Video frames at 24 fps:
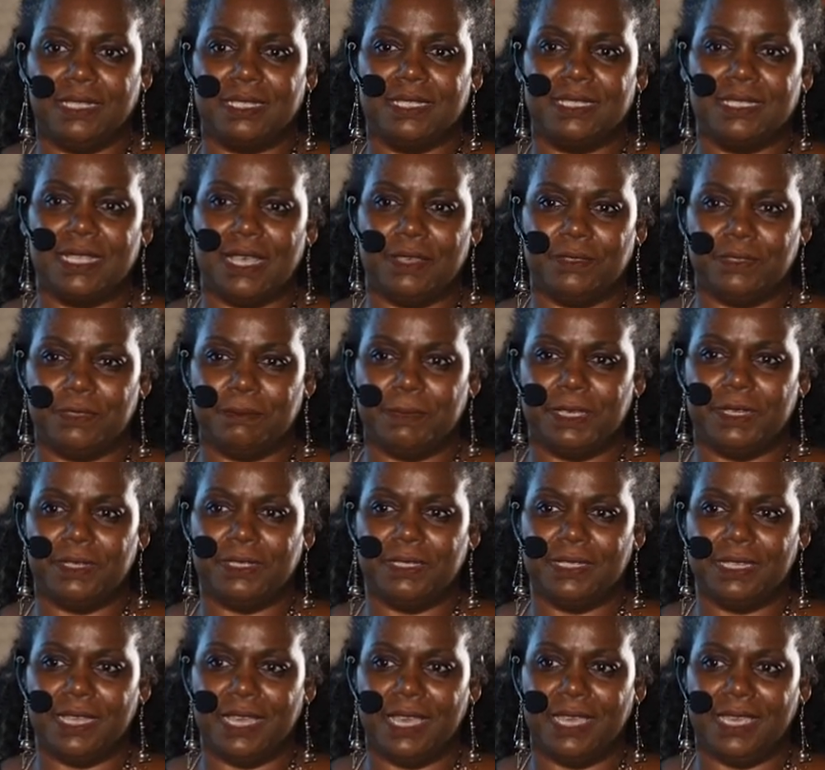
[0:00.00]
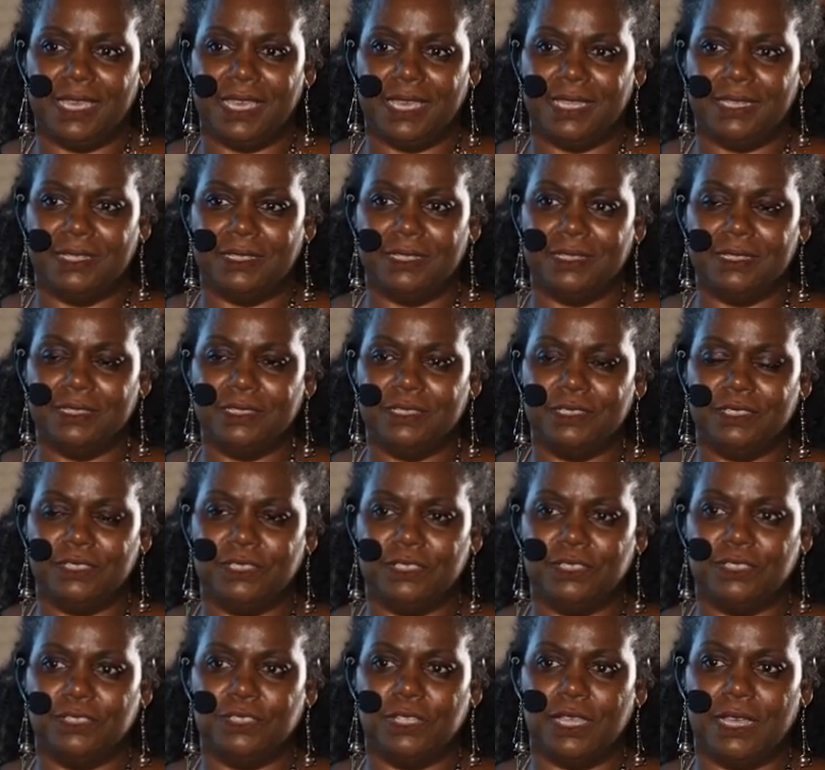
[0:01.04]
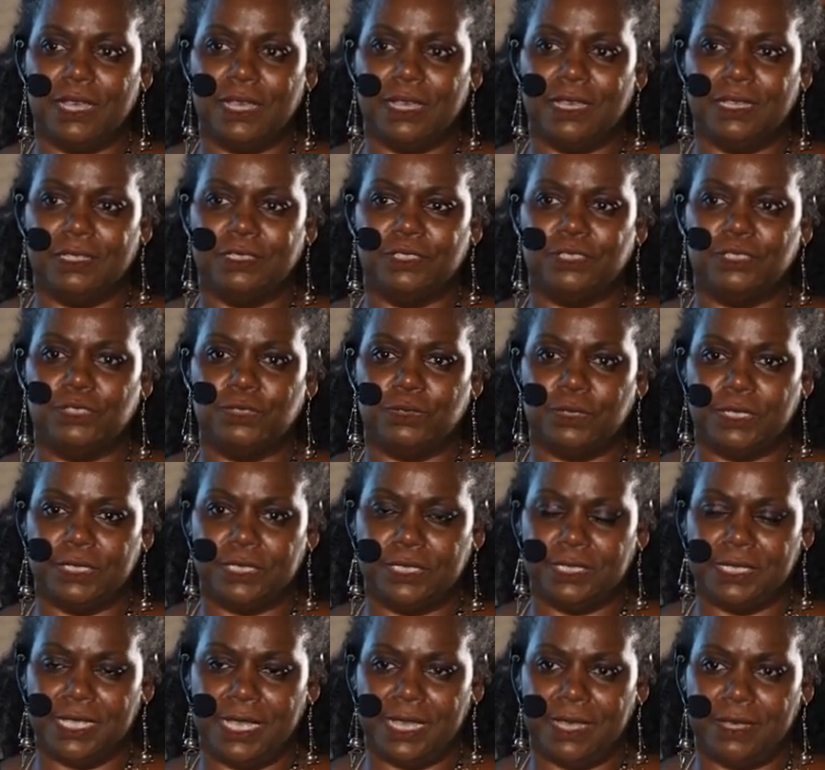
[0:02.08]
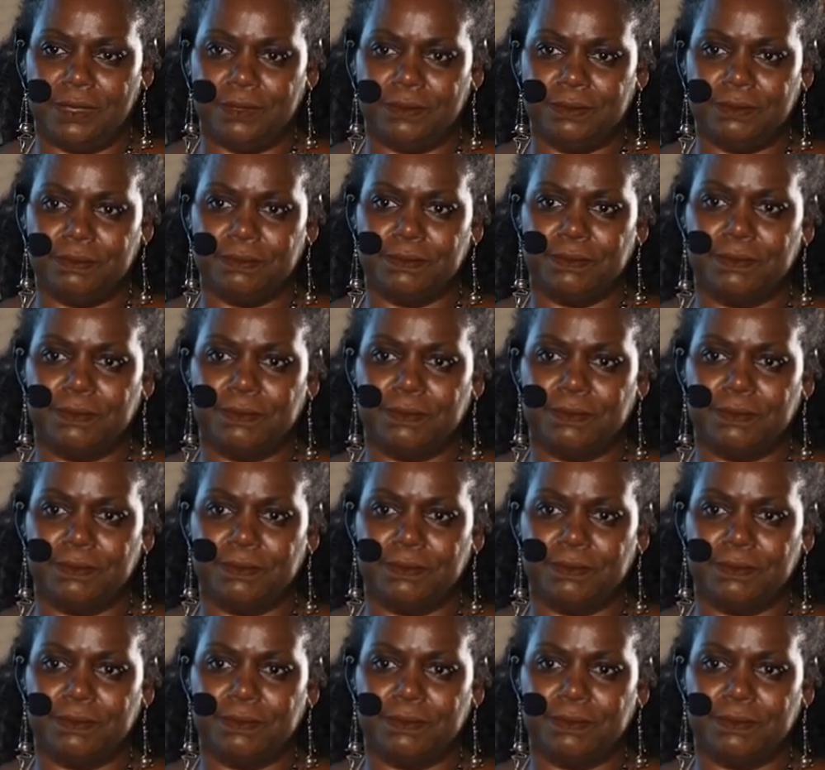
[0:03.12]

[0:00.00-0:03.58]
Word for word: South America, Guyana, uh, Georgetown.